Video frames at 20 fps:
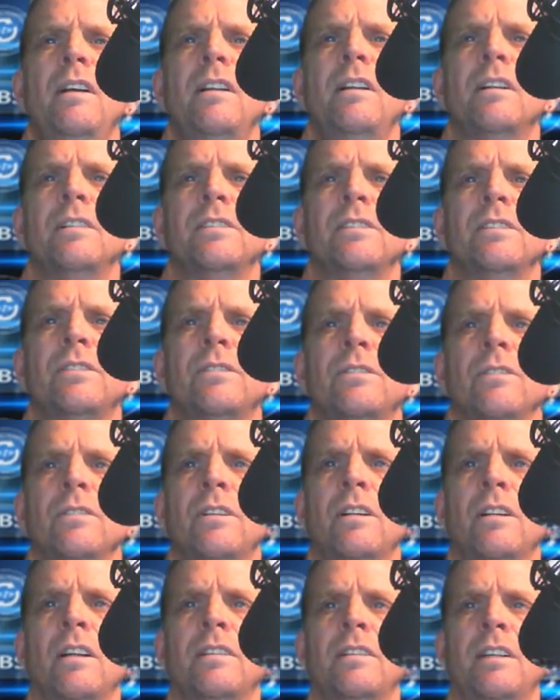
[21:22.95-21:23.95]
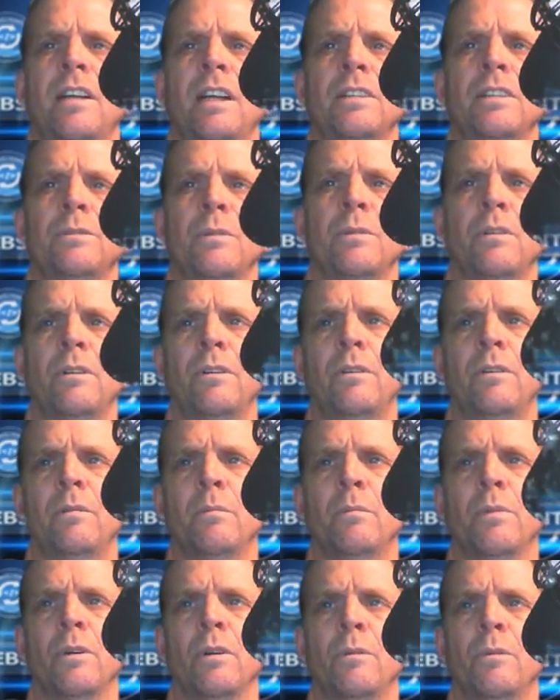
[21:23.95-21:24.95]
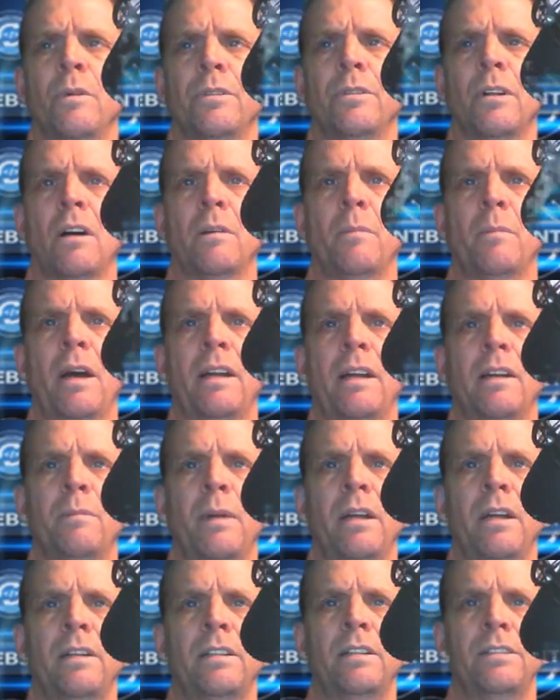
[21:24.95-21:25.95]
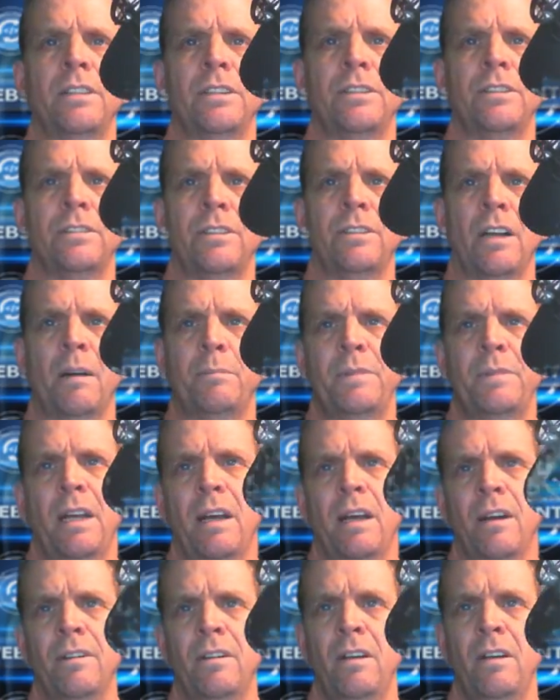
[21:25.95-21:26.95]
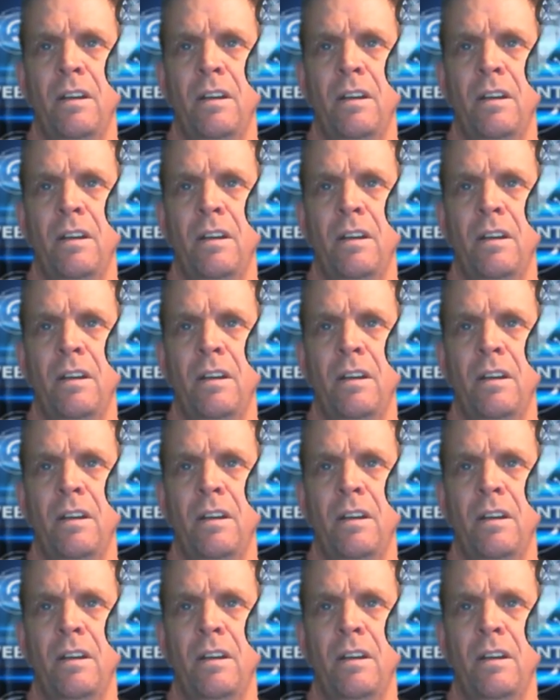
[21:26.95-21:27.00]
This is certainly not the case with Gutenberg, was automatic made decision top down.